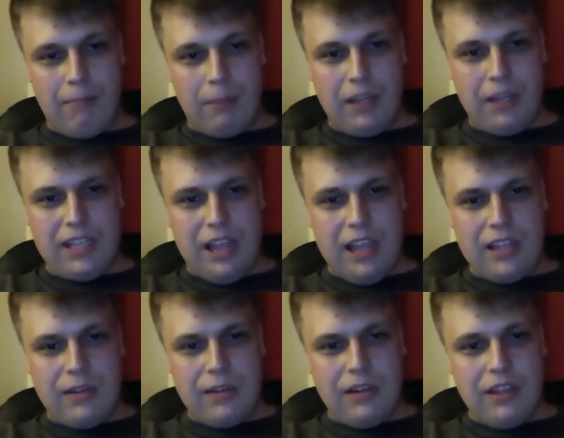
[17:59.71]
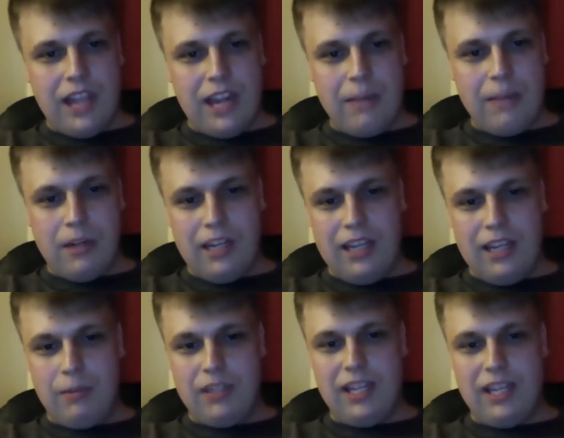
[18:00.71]
But is there anything anybody
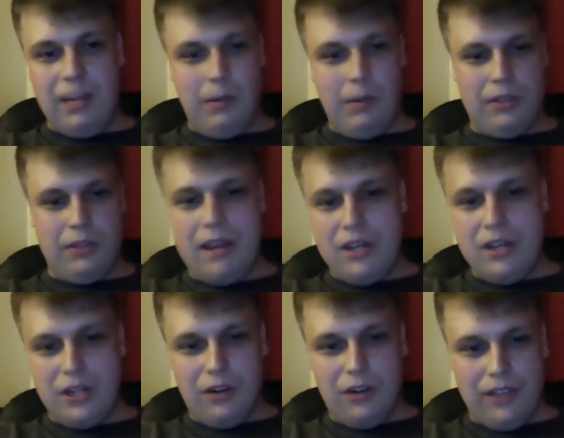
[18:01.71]
particularly wants to mention off